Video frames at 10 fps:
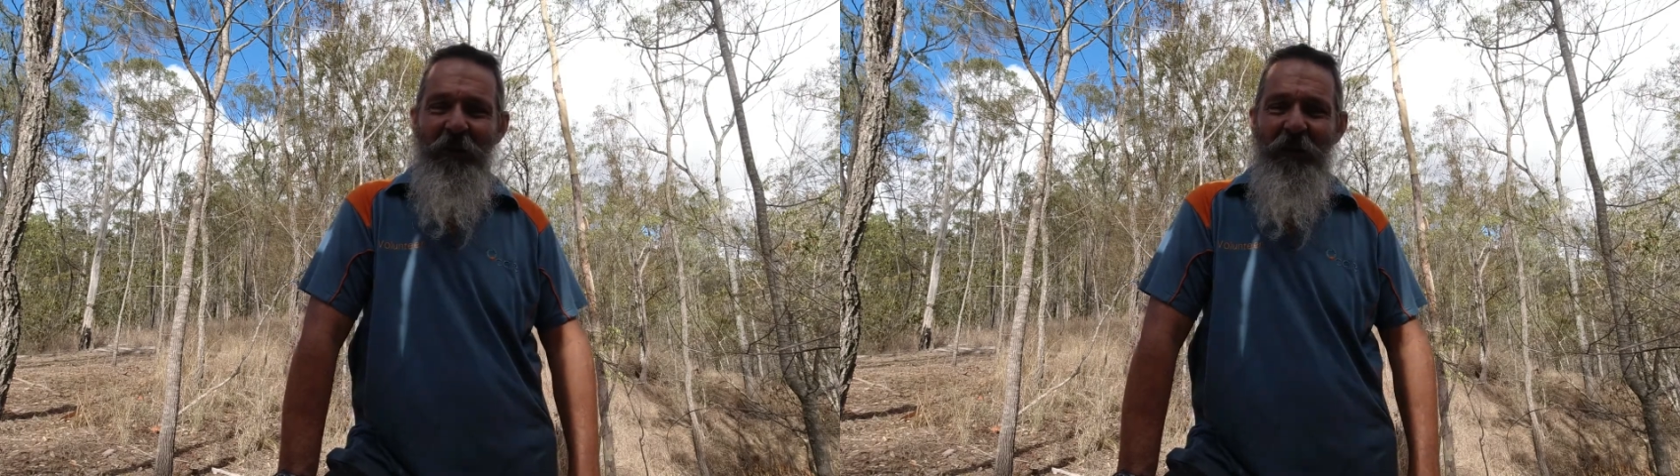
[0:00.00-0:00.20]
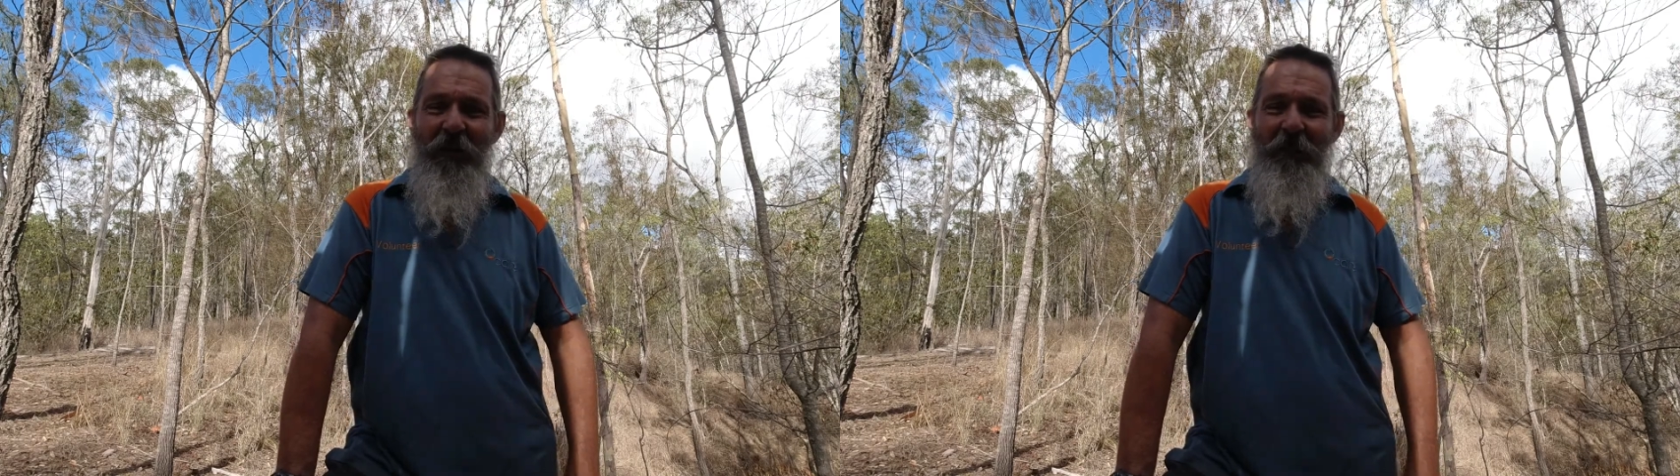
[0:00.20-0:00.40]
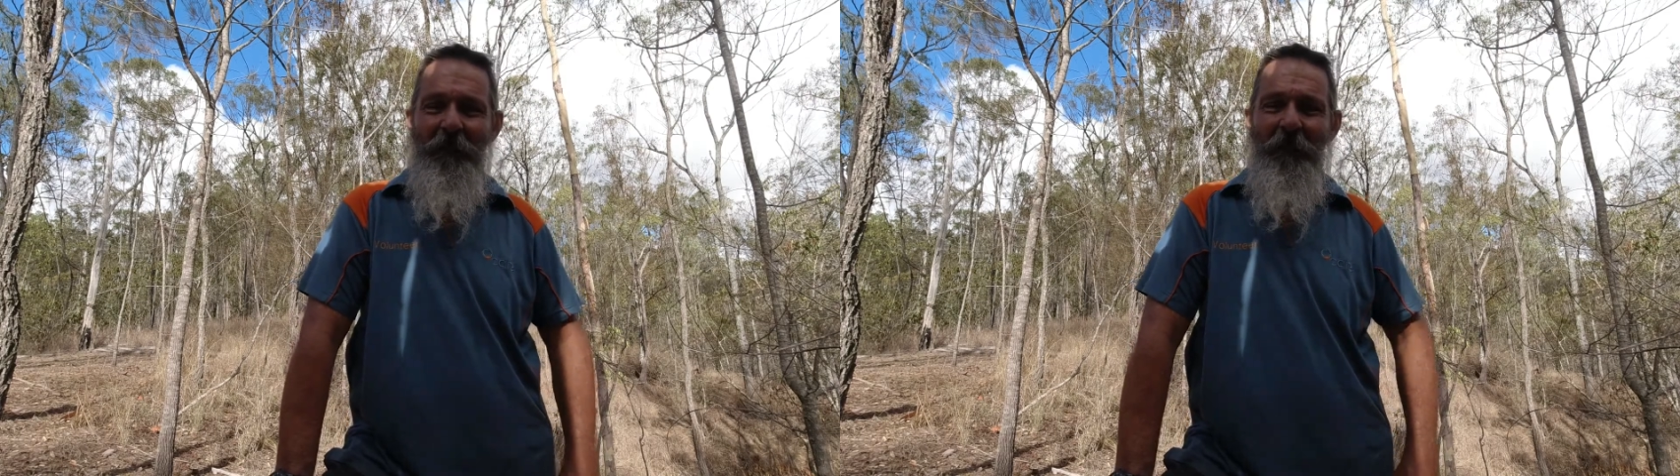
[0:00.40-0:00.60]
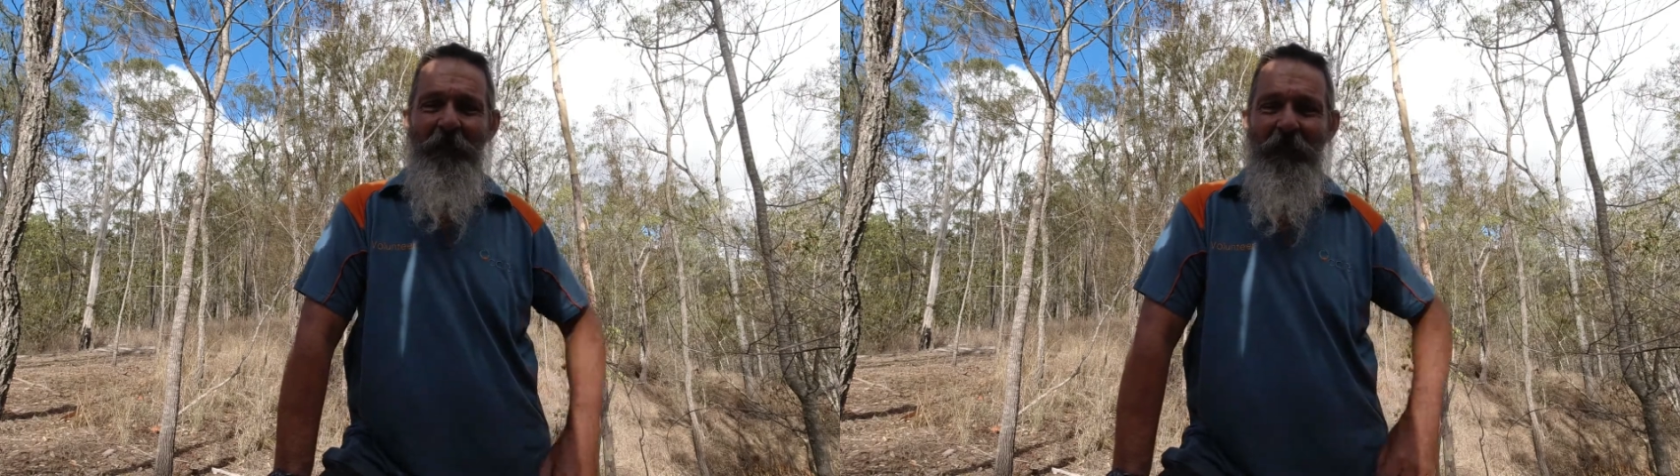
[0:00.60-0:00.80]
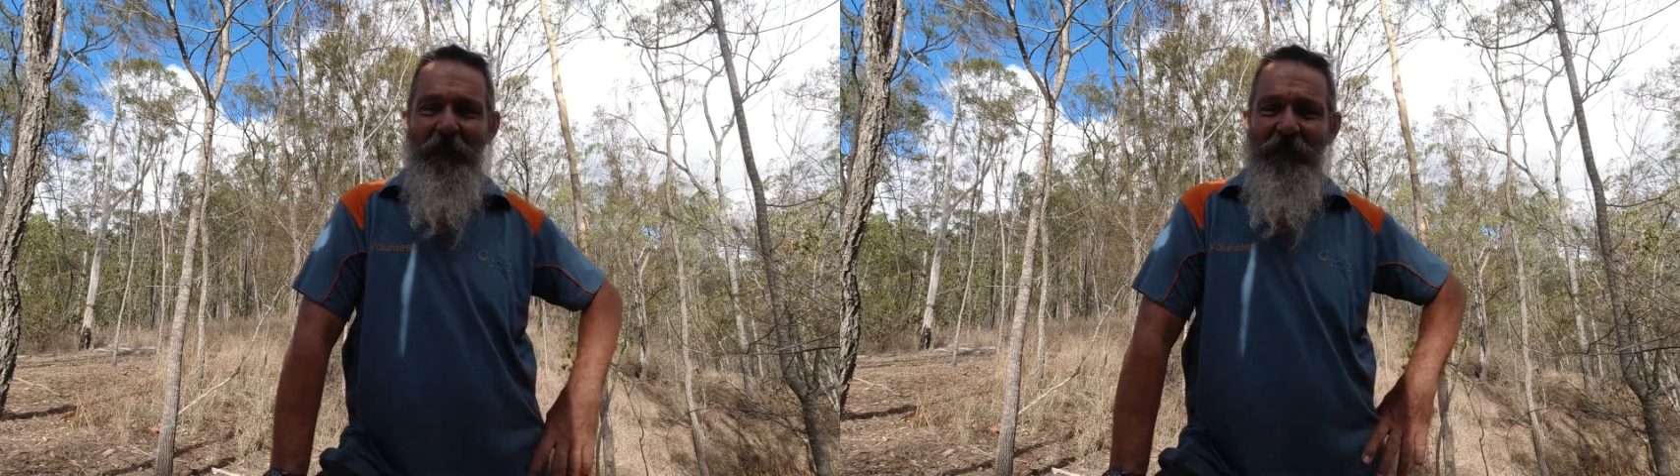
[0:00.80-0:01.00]
whatever.
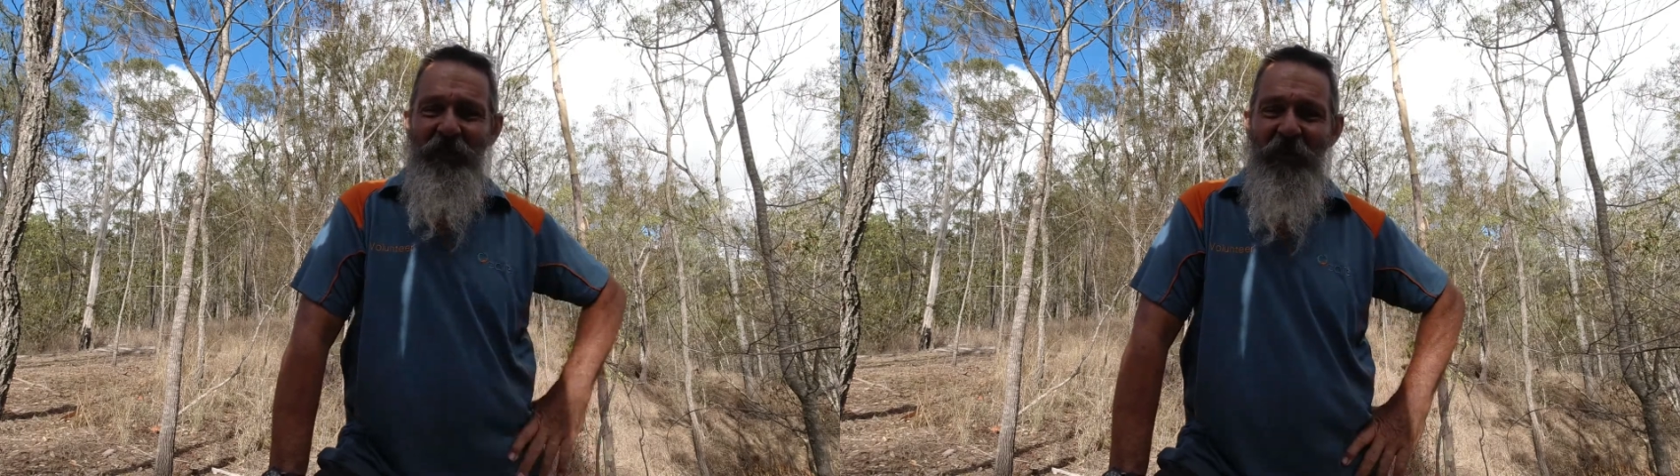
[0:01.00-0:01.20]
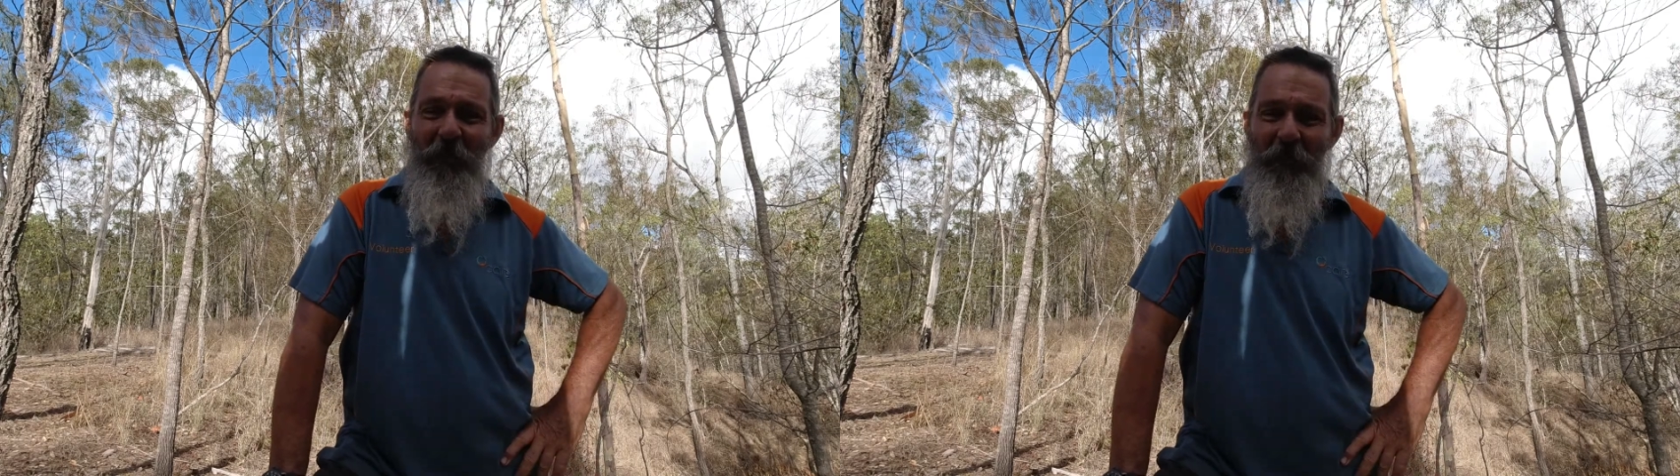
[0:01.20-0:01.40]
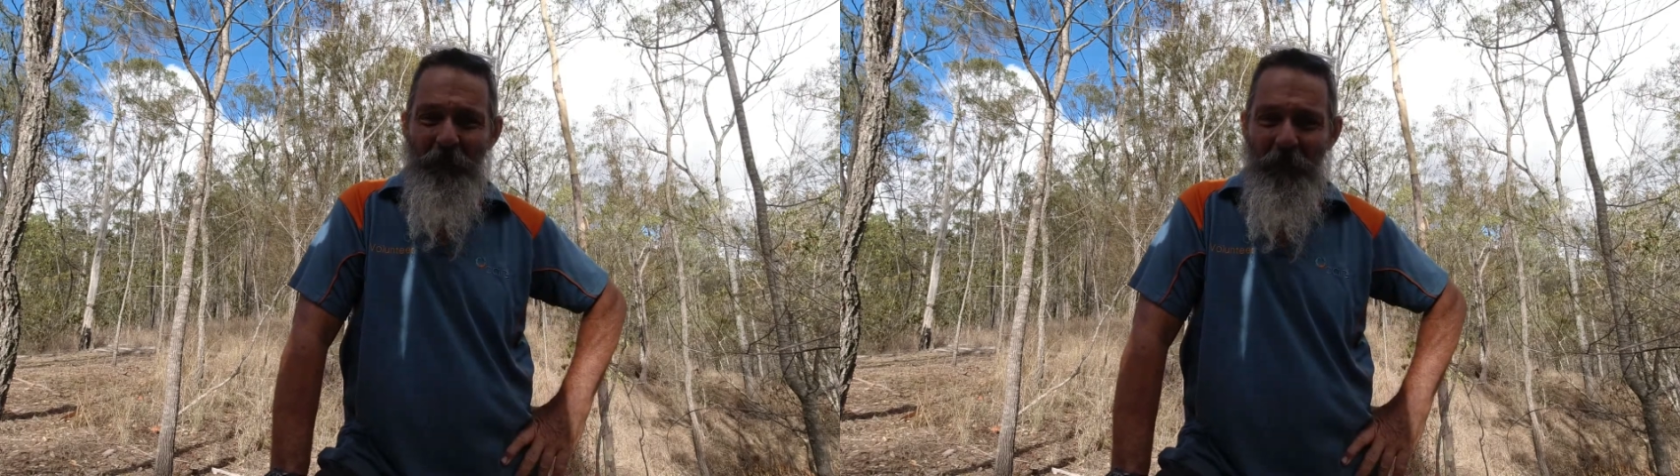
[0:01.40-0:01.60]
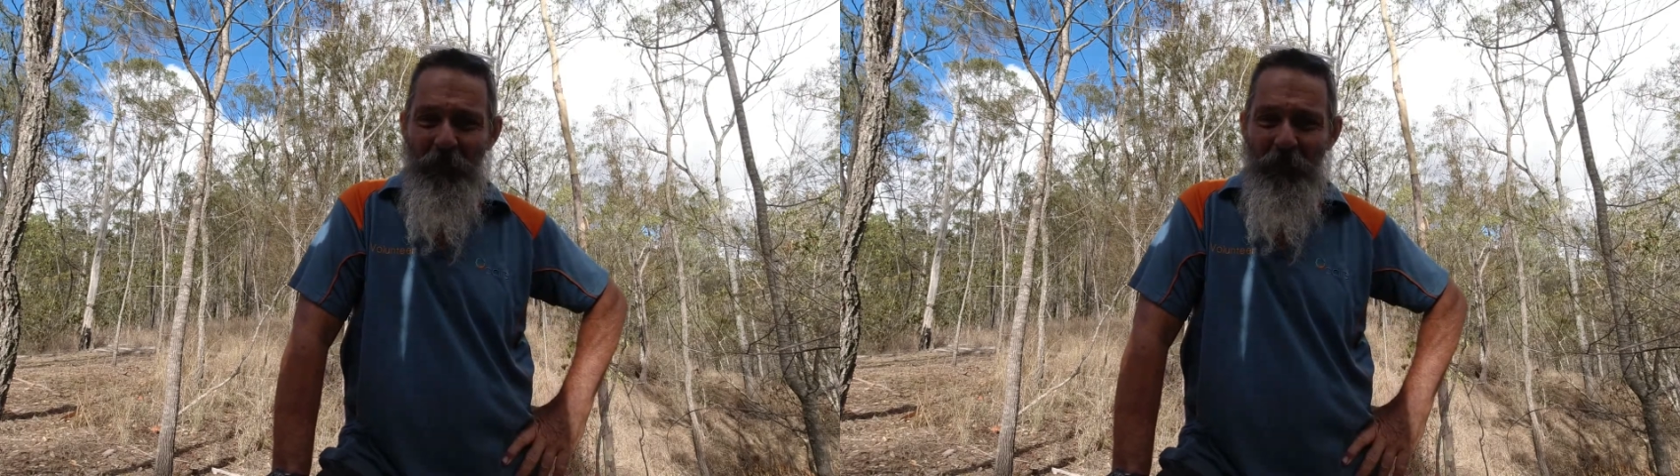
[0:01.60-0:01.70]
Stupid.